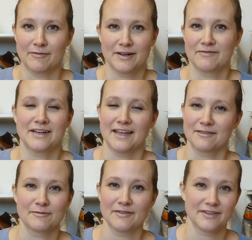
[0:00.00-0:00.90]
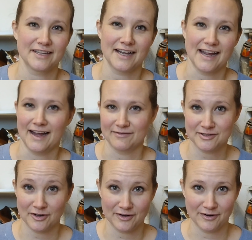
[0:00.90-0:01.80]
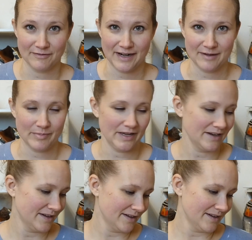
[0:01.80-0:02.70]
I won't even get through everything I have started already, but